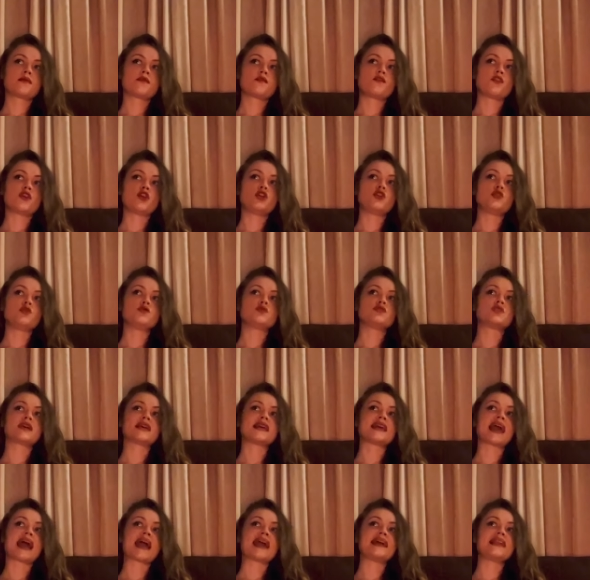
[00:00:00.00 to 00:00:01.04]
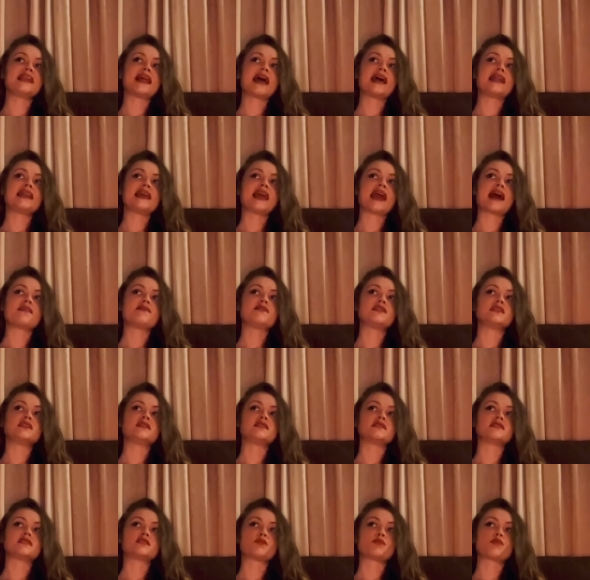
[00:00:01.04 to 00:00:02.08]
for you to gain any
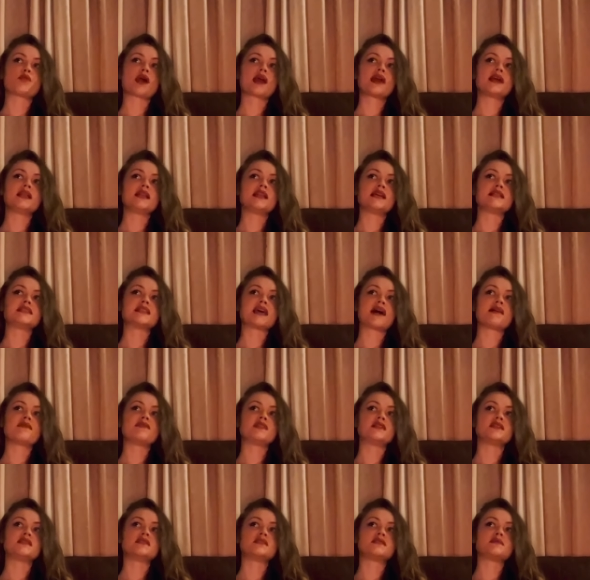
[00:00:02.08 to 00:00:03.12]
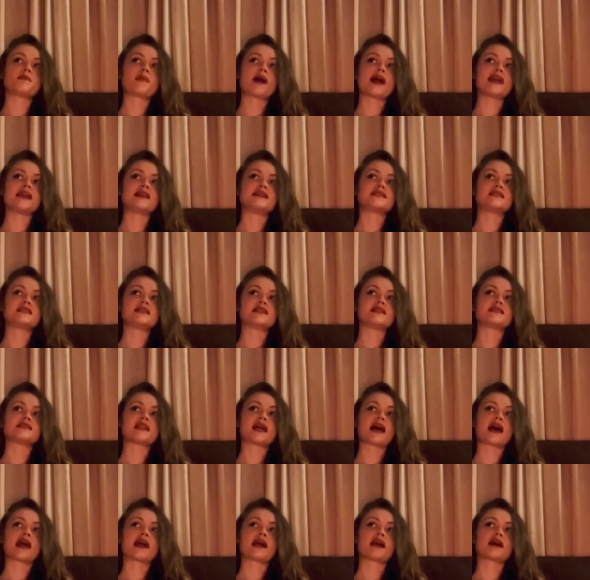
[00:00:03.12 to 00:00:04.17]
evidence. The brain is evidence-based. It's
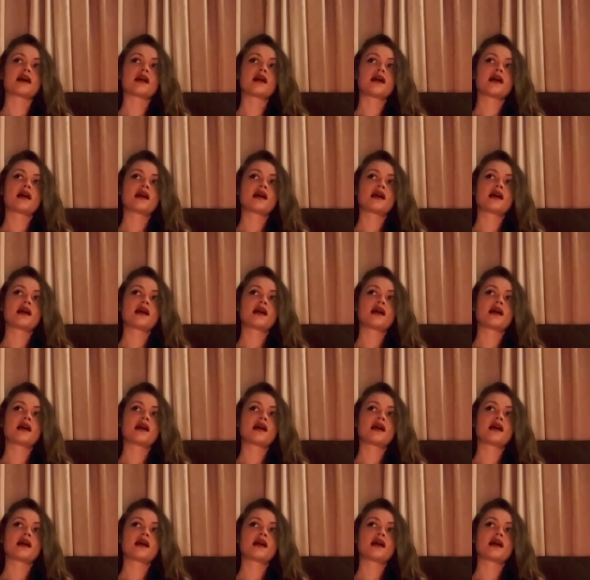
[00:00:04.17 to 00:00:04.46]
like